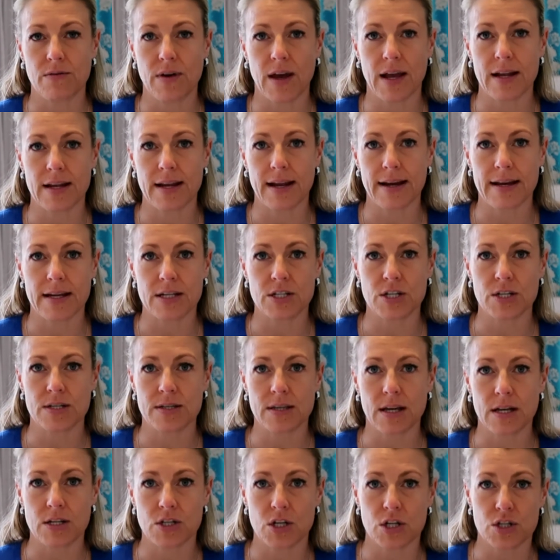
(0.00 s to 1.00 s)
Hand luggage is
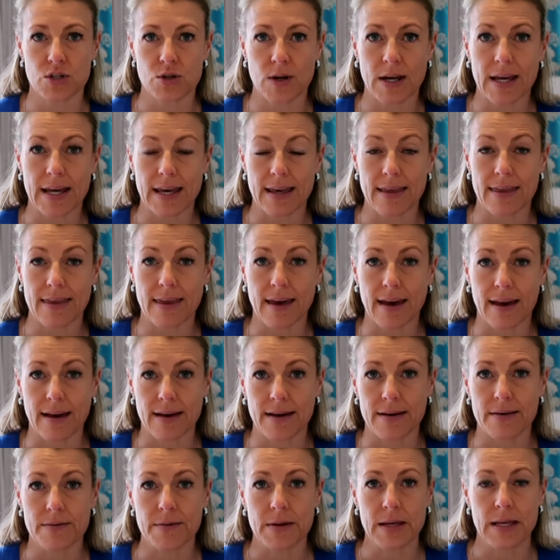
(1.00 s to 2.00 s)
such a tricky
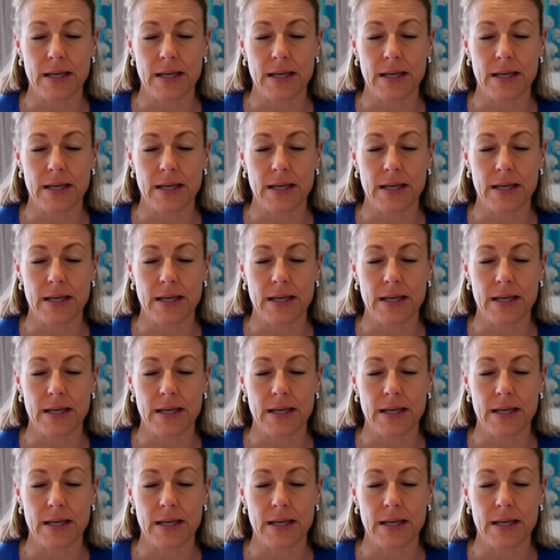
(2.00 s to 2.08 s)
thing.